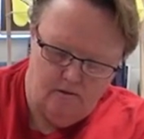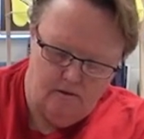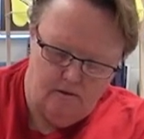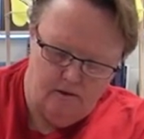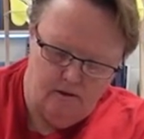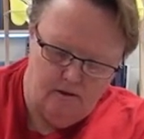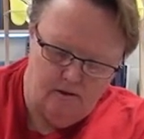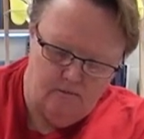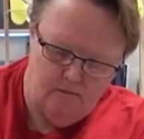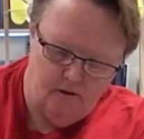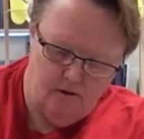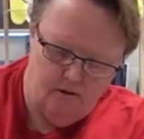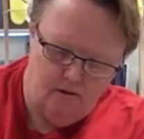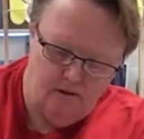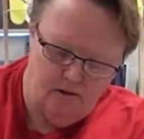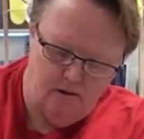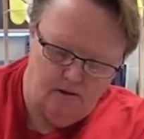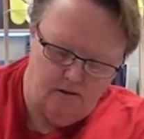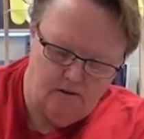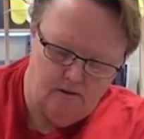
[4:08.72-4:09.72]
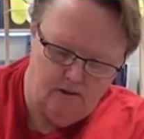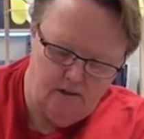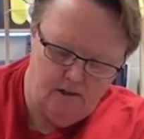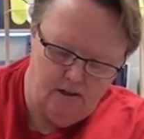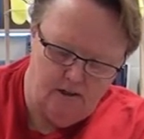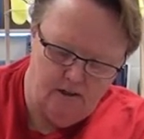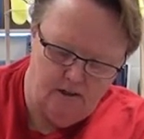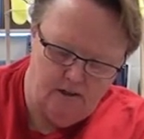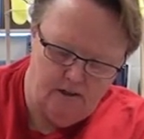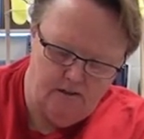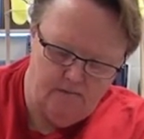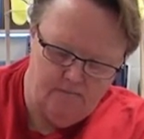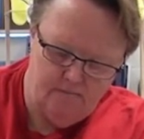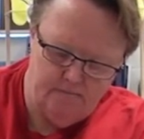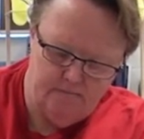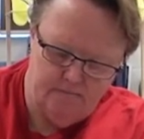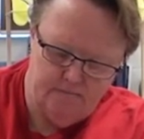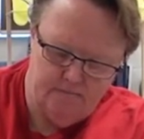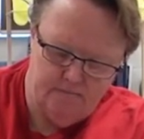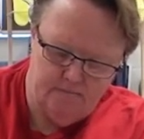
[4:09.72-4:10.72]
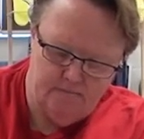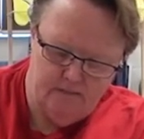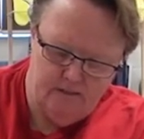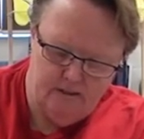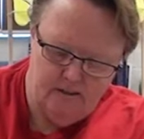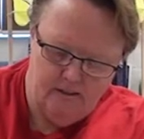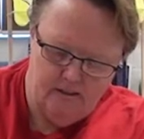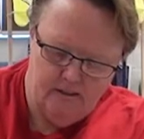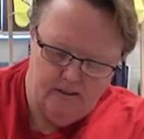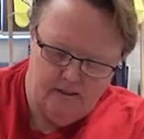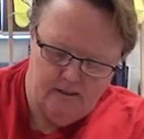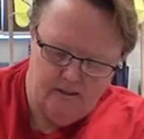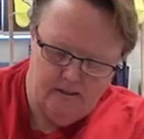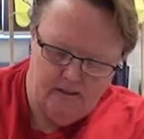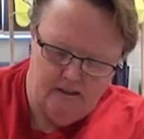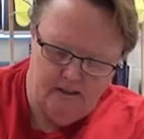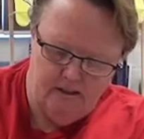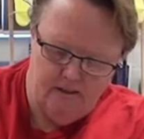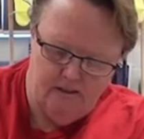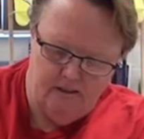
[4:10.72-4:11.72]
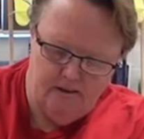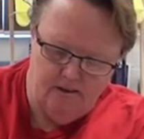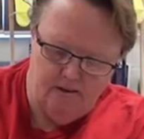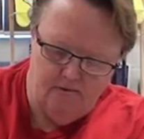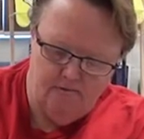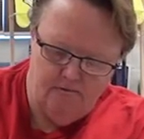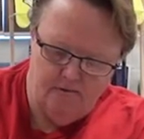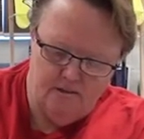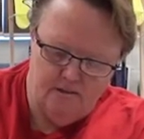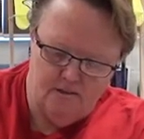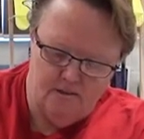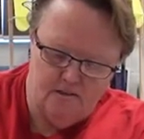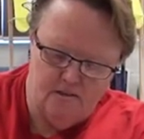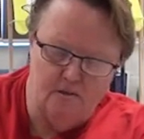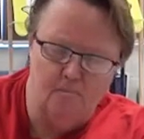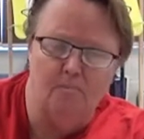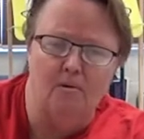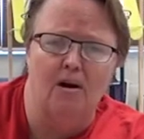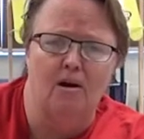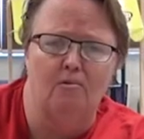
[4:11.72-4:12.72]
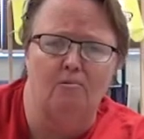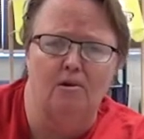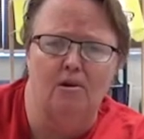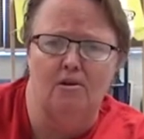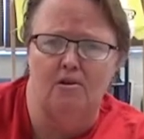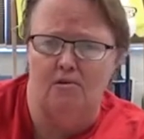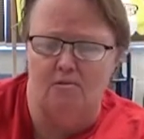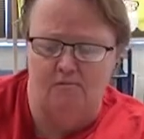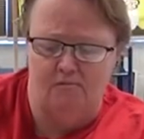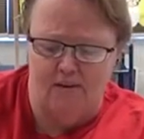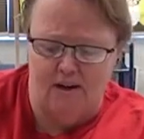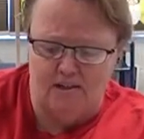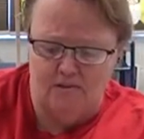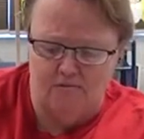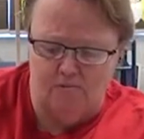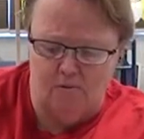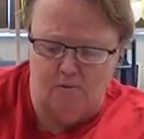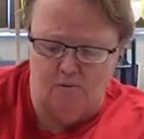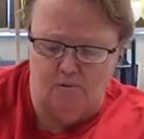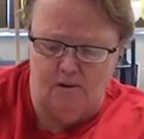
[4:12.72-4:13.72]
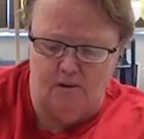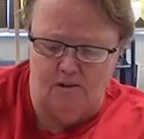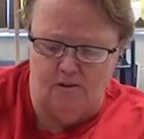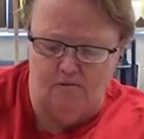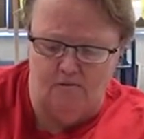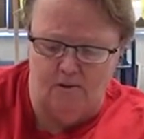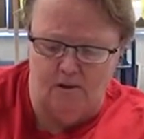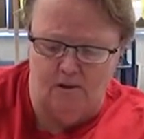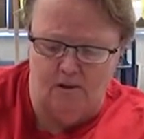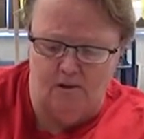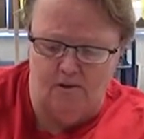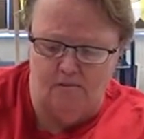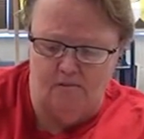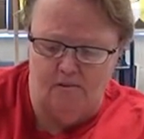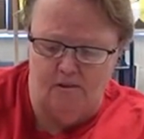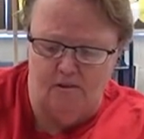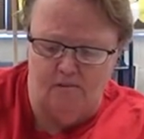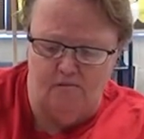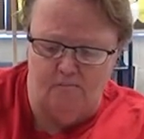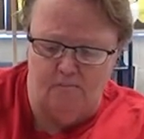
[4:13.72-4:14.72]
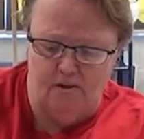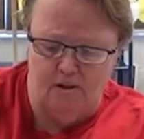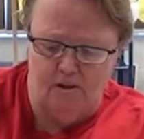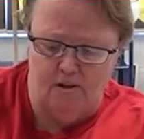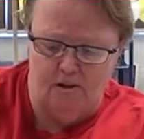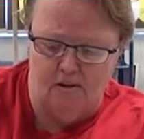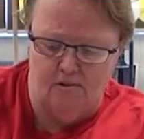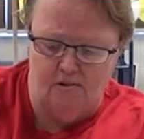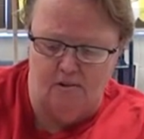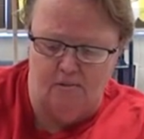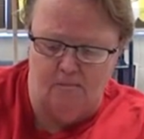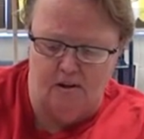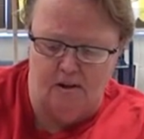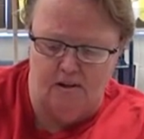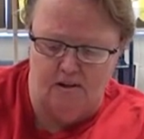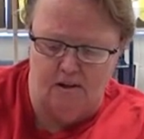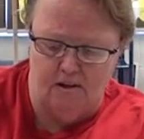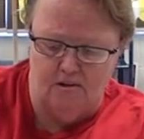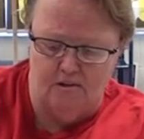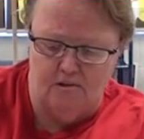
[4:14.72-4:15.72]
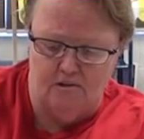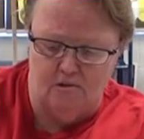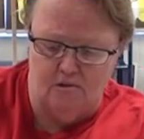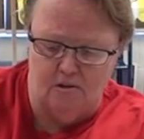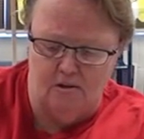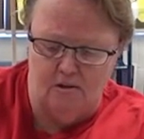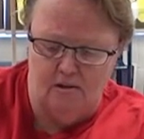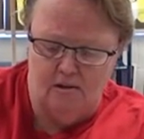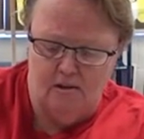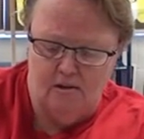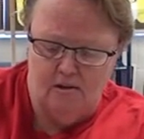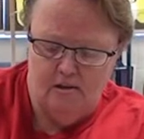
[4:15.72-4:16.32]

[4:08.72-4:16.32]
Get them all colored here. I know, this is the part where you fast forward in the video of me coloring my dinosaur.